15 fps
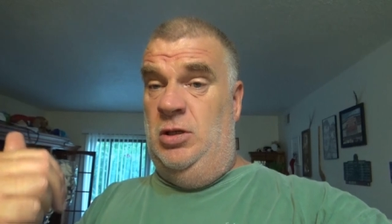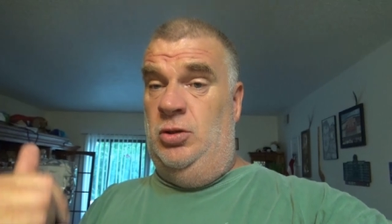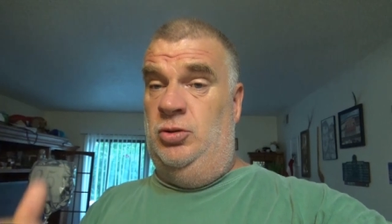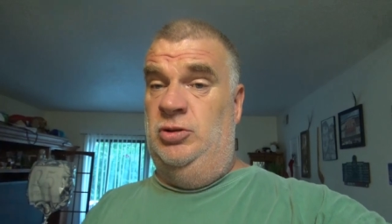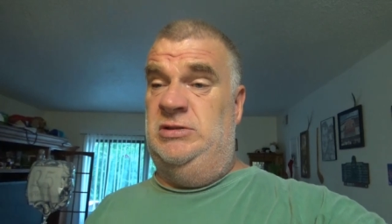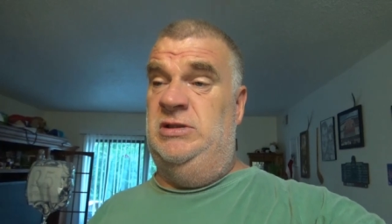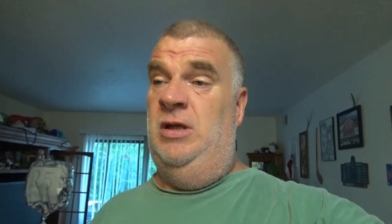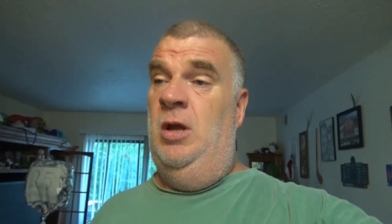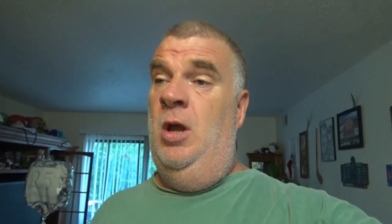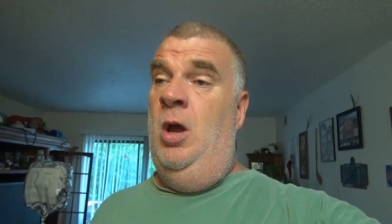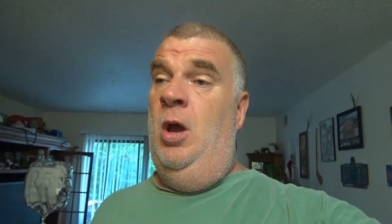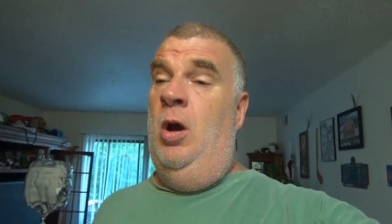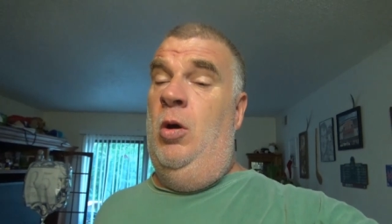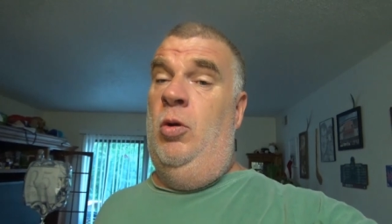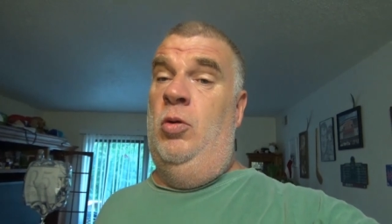Coast
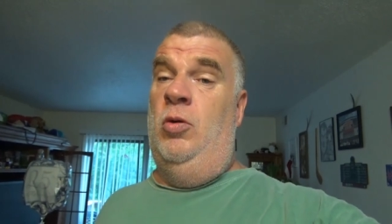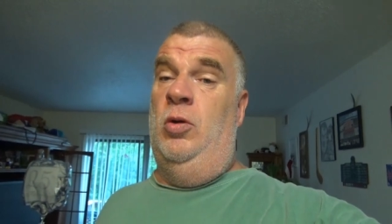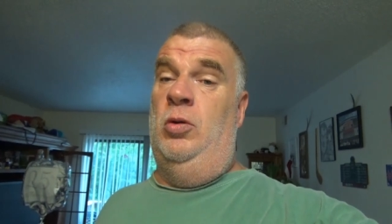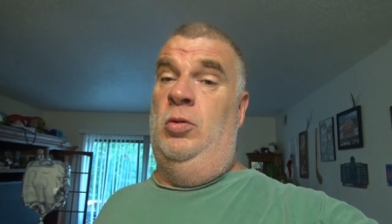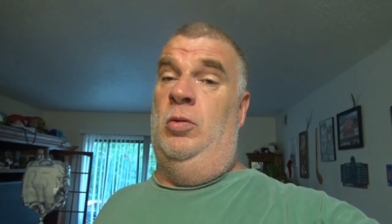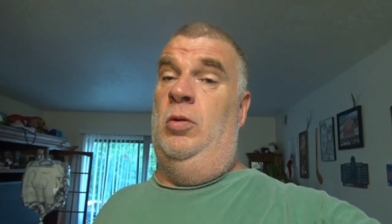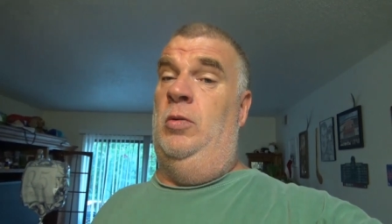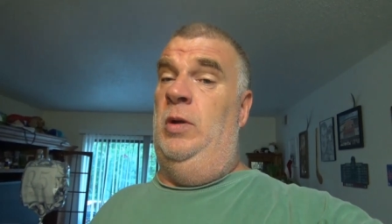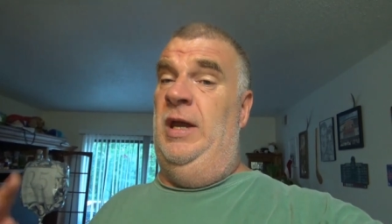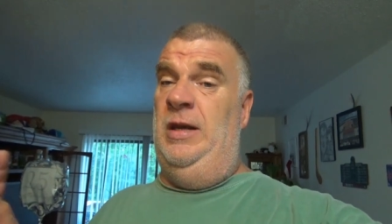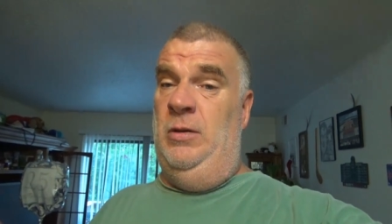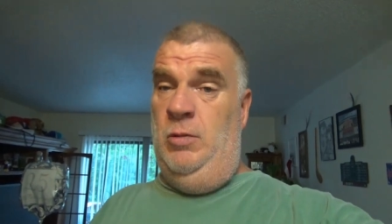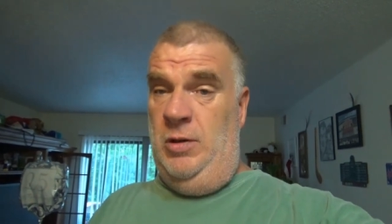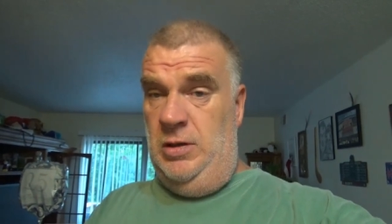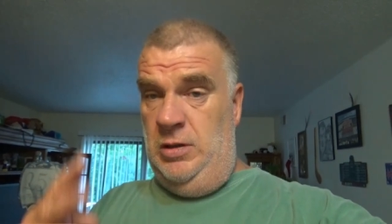or
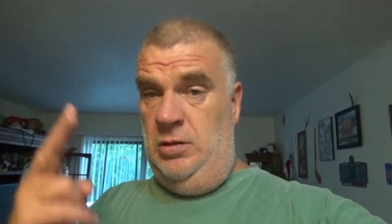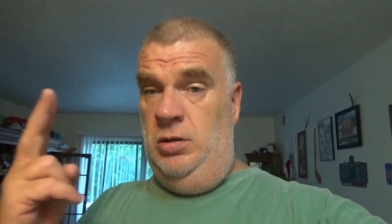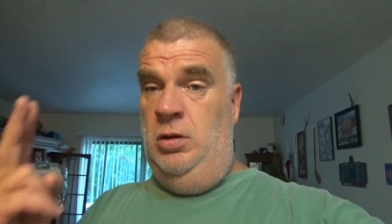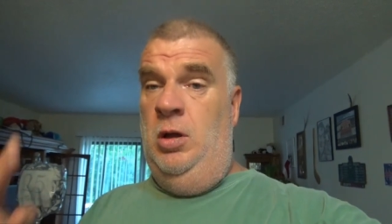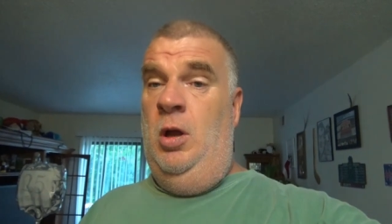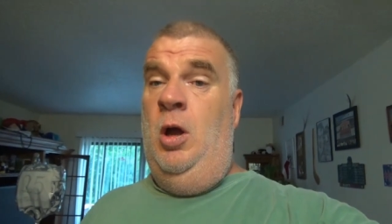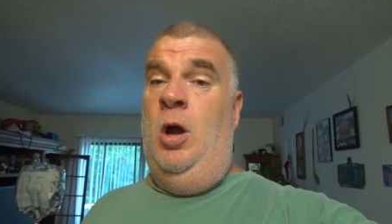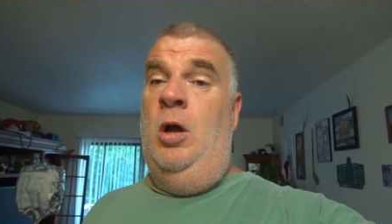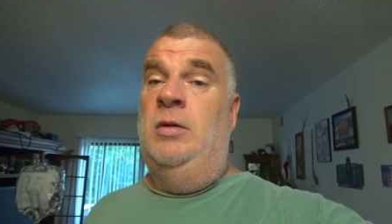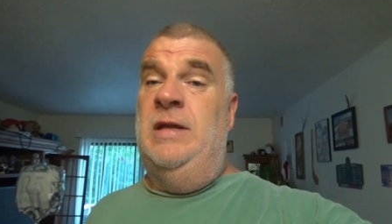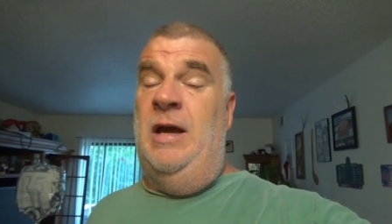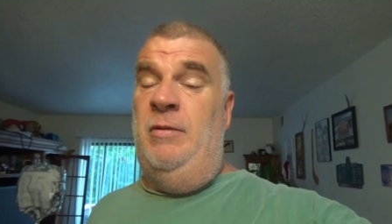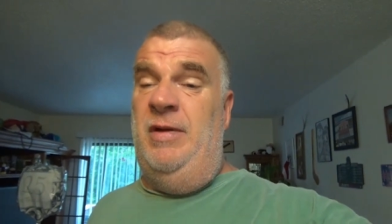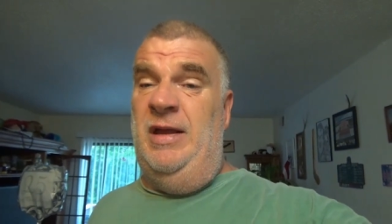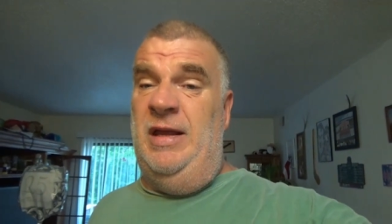anywhere
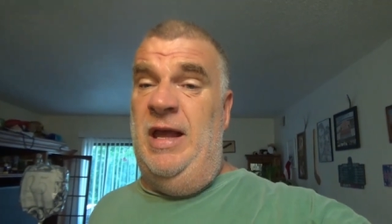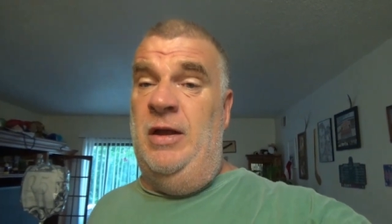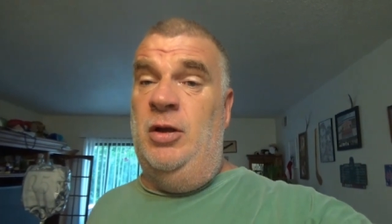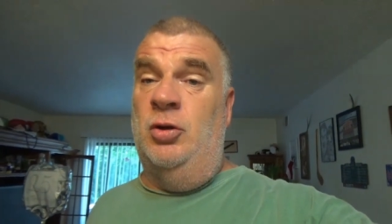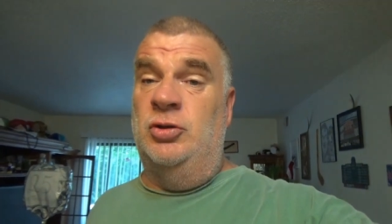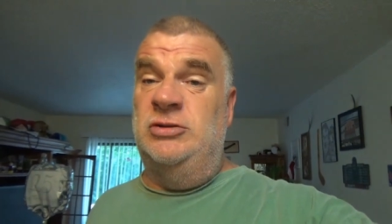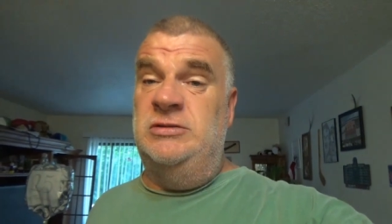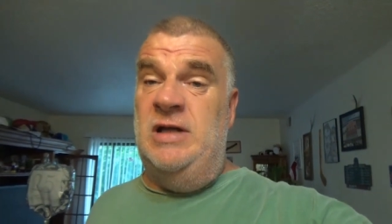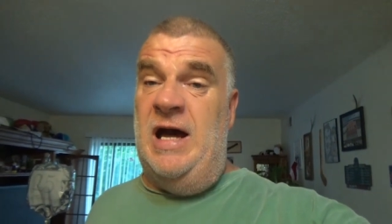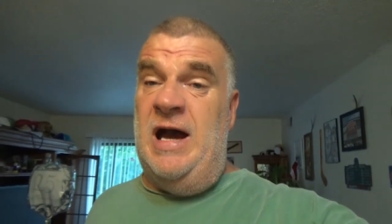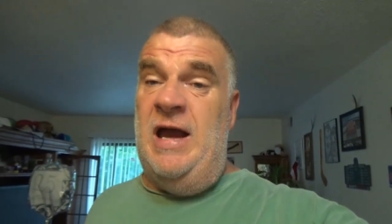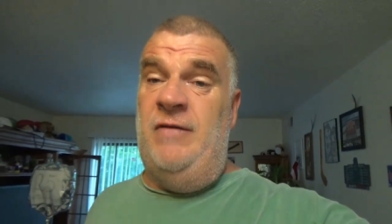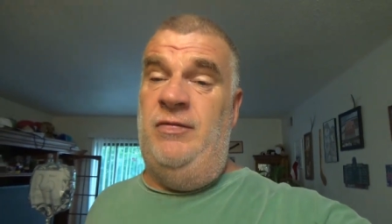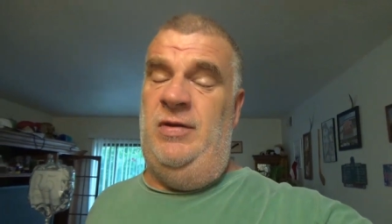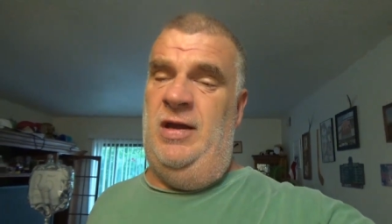that it goes
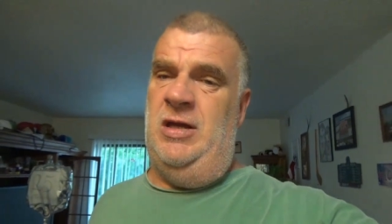live.